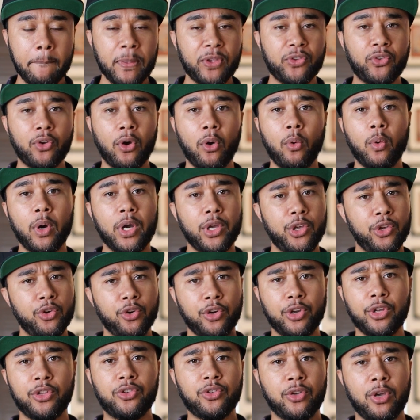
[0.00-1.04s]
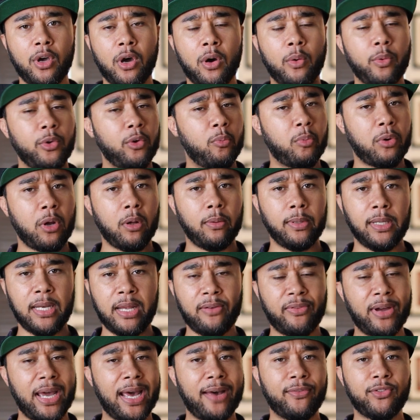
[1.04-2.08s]
So you're good to go. You probably
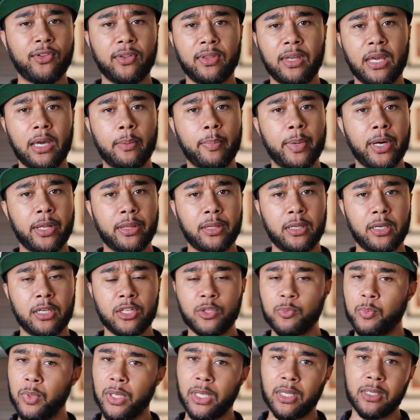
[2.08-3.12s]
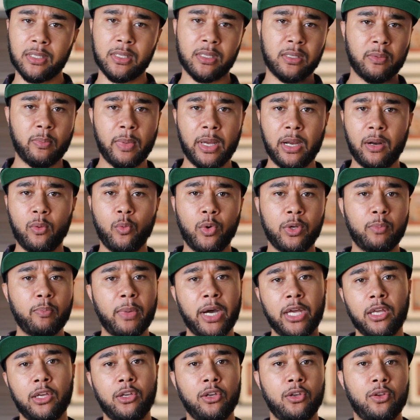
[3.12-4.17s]
never have to think about this because it doesn't matter what
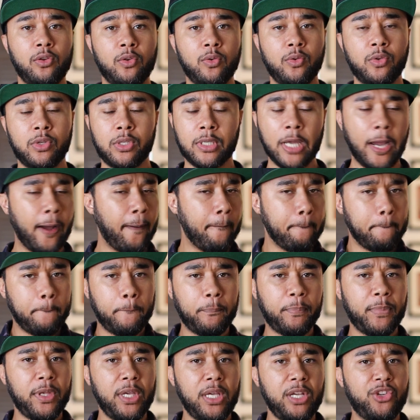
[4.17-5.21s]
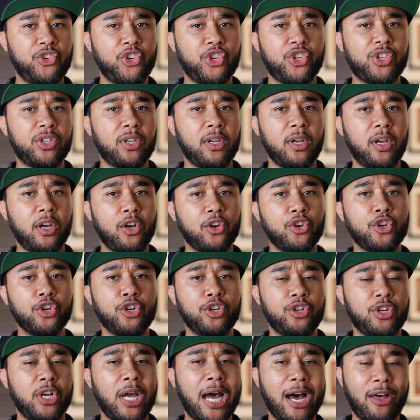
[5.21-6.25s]
Maya you use. It's just
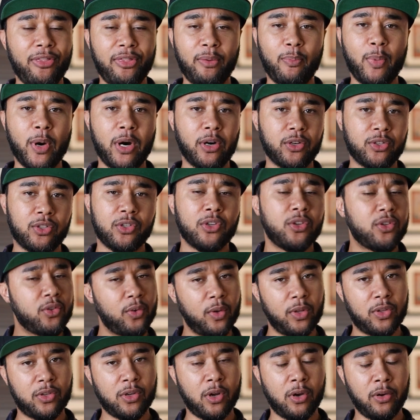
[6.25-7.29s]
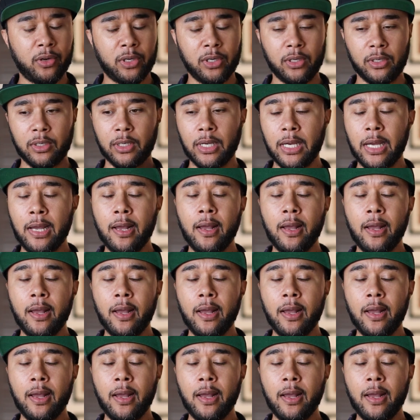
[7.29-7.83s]
good out the box, so it's all good.